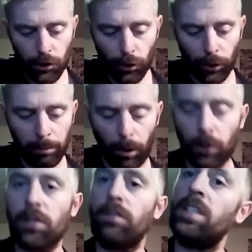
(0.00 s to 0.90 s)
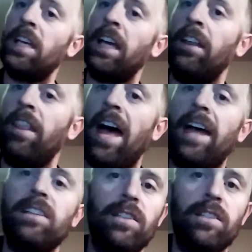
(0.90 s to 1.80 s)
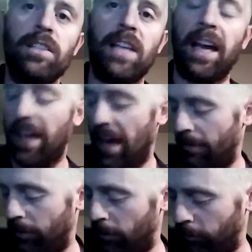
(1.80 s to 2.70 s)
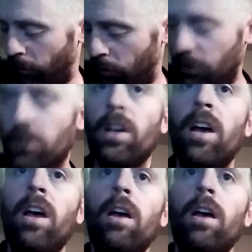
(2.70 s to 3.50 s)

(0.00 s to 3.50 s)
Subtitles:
during parts of singing that second half of the verse.